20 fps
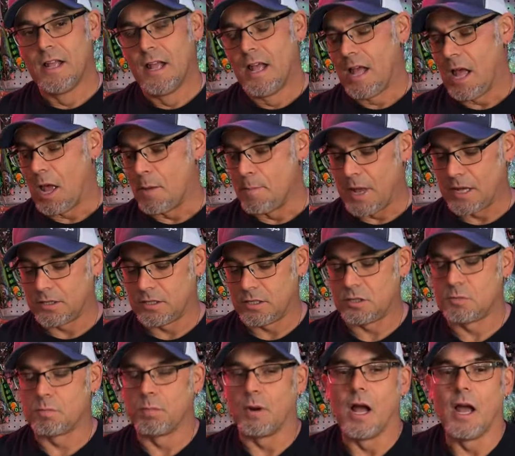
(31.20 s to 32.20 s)
I
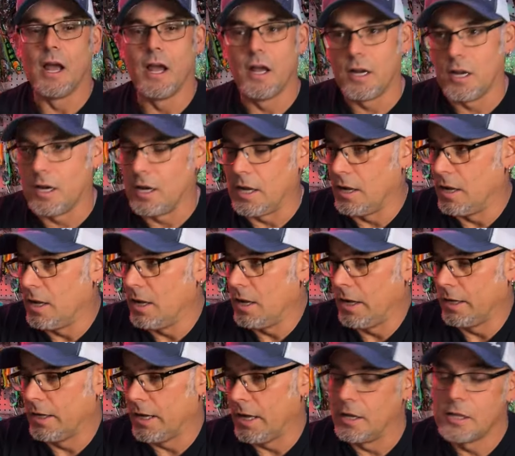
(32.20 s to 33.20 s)
messaged Brian and
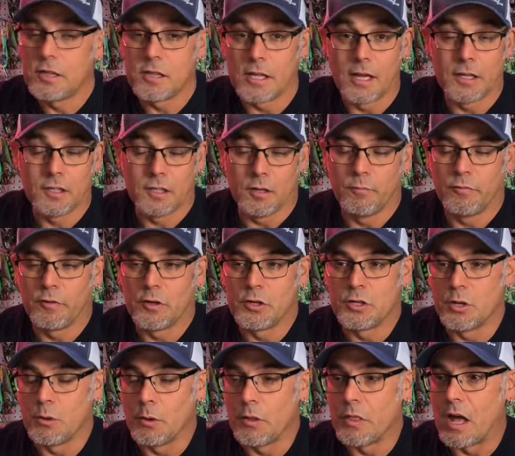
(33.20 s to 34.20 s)
I kind of thanked him for
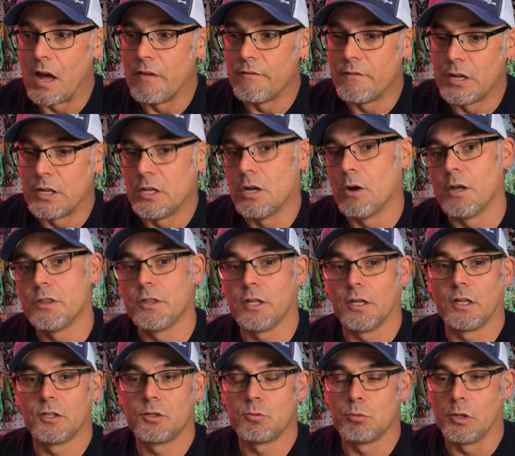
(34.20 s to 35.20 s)
doing that video. I
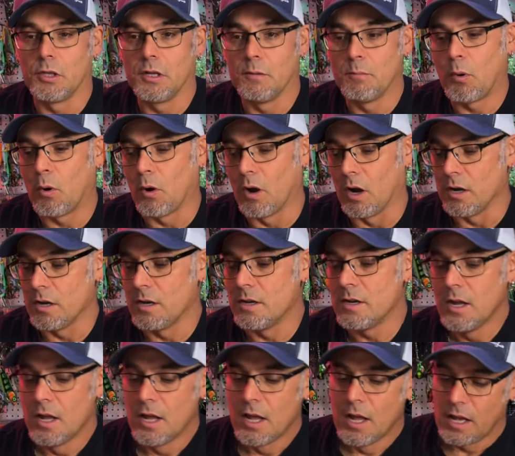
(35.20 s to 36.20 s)
think it's really important.
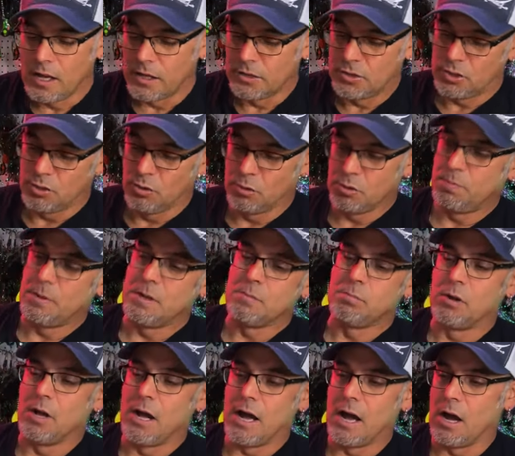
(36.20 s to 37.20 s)
It shows
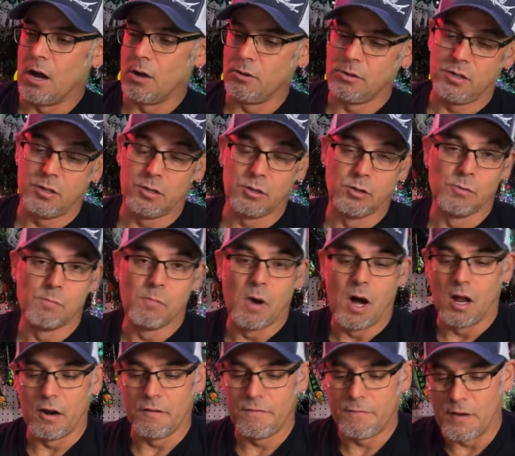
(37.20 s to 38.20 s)
people how to
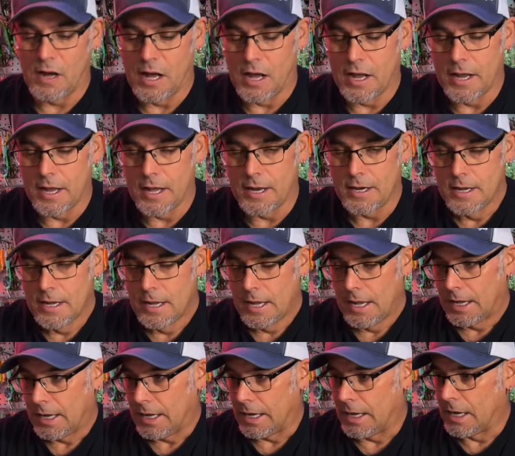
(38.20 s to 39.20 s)
modify it.
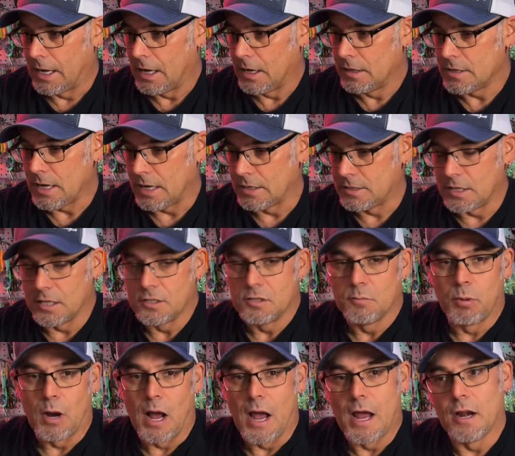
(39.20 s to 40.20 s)
And I said to
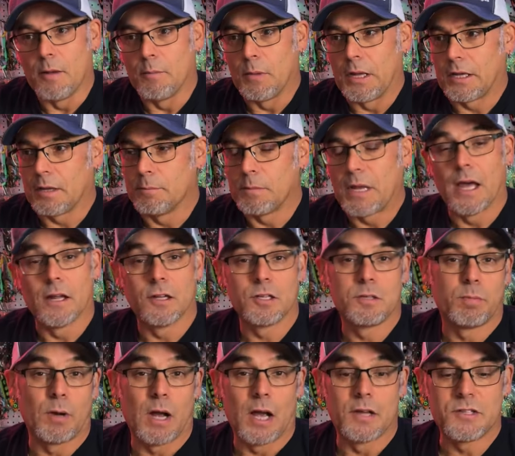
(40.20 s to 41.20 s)
Brian, I'm like, I'm kind of
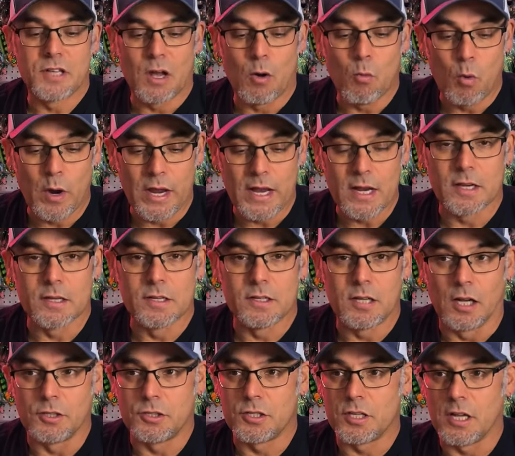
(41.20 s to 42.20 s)
surprised that we didn't
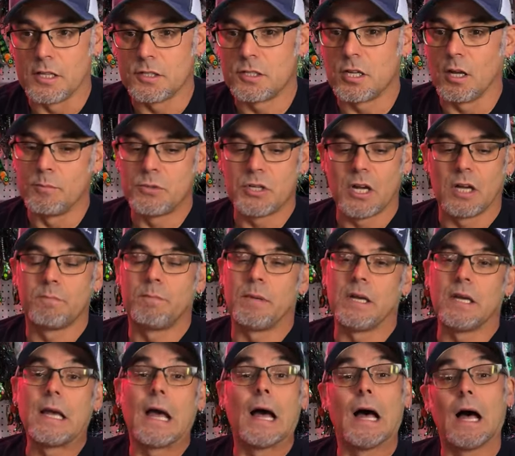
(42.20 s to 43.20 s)
touch that subject
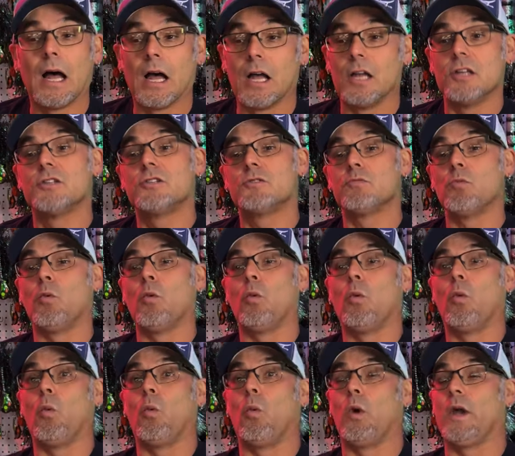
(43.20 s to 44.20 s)
because
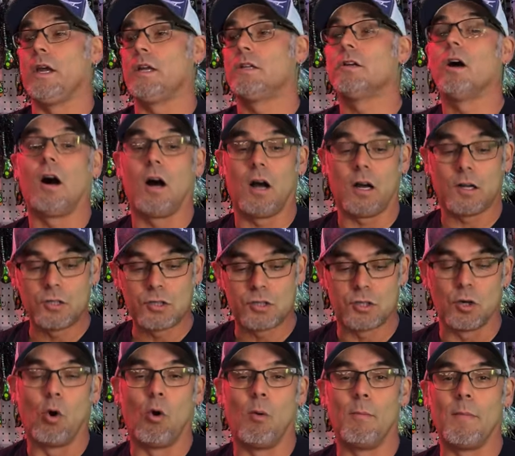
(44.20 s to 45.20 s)
we talk
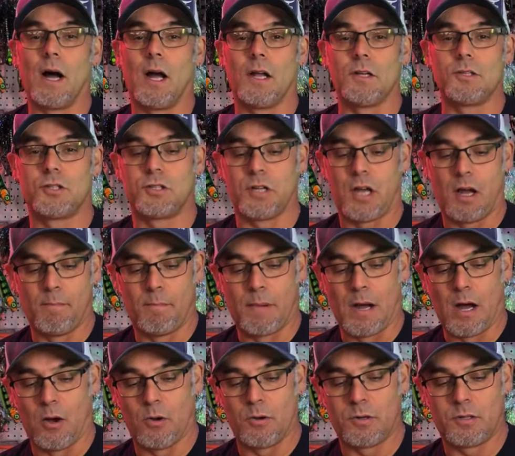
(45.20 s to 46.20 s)
so much
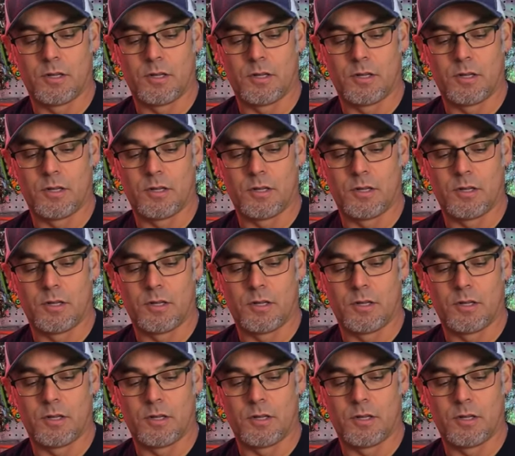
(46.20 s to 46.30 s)
about